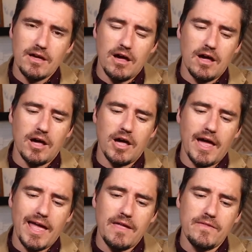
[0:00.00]
Uh,
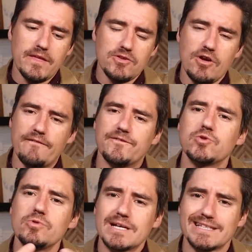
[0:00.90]
and then you have
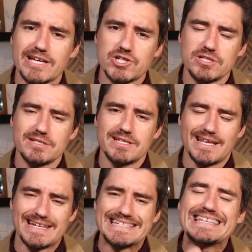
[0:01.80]
fluid collection
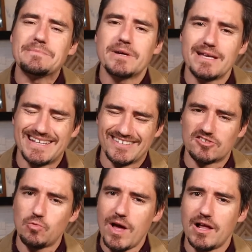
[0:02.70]
and edema and it
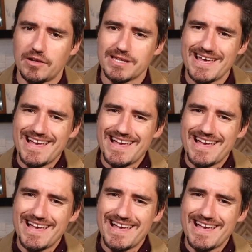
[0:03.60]
swells.